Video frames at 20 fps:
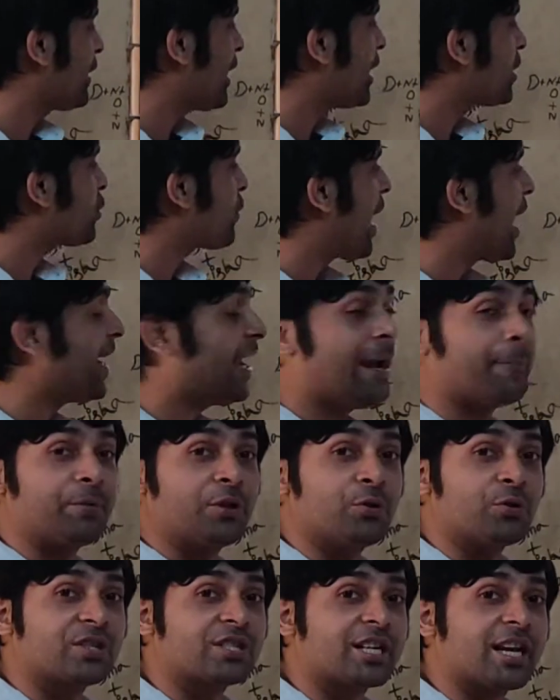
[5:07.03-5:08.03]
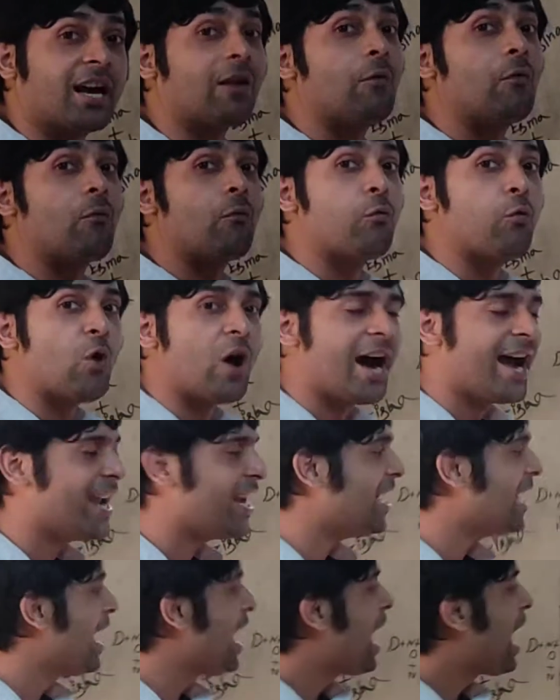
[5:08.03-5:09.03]
That's why I have used here
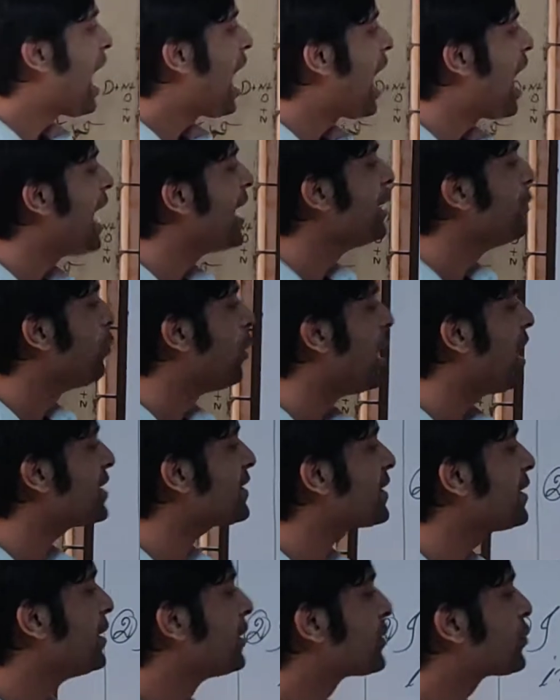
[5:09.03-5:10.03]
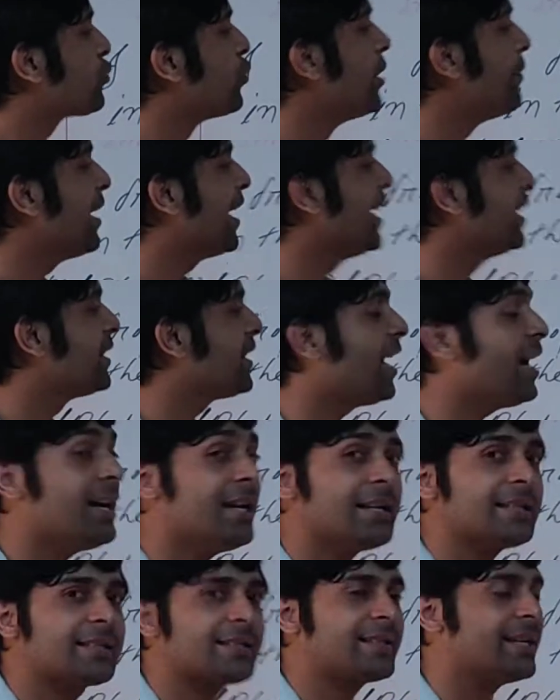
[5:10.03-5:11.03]
while I was swimming in
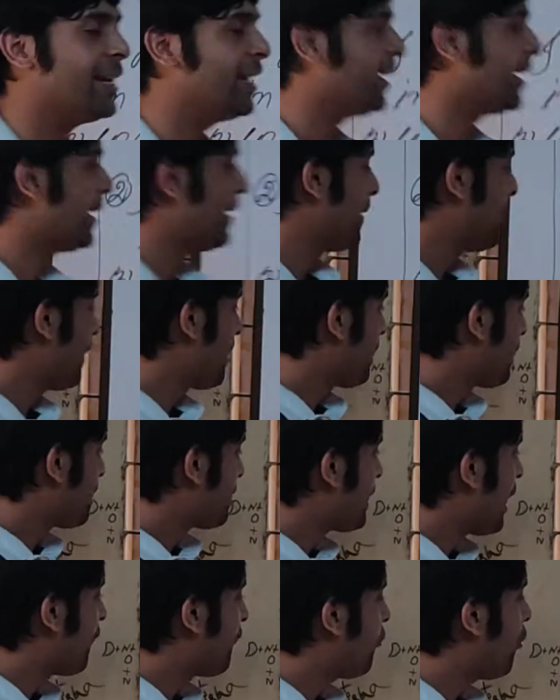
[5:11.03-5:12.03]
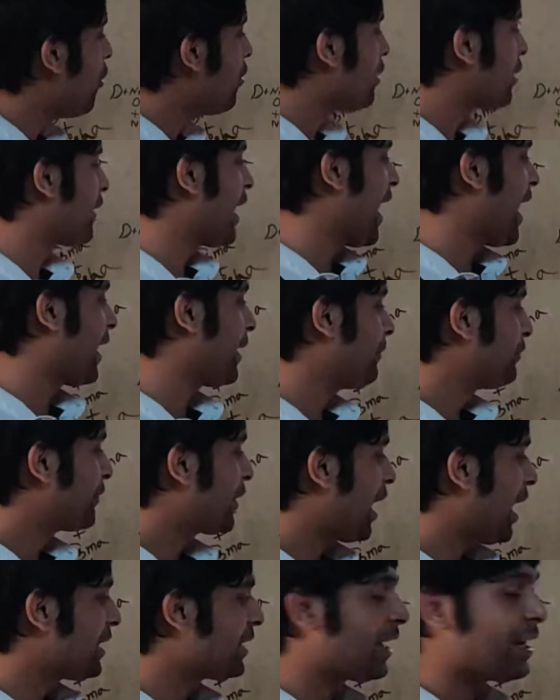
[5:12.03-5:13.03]
the sea. The phone
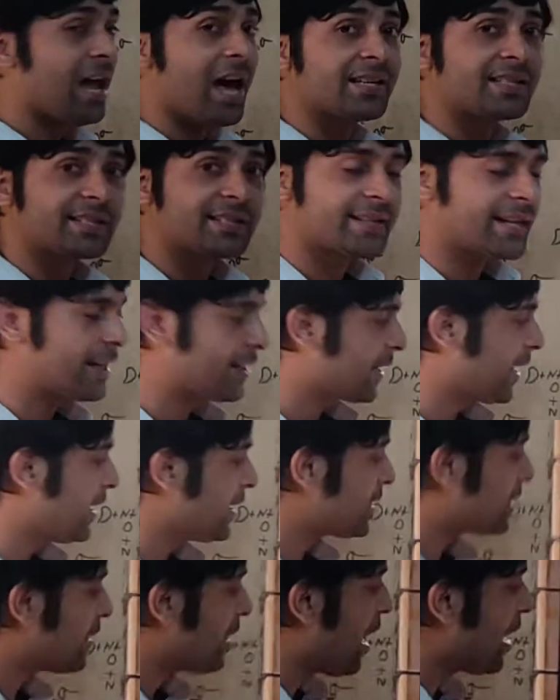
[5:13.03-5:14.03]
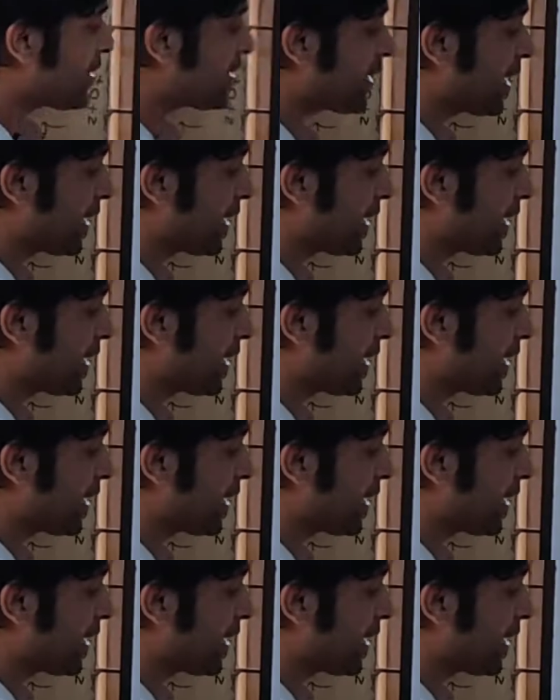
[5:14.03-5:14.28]
rang. And the last sentence, last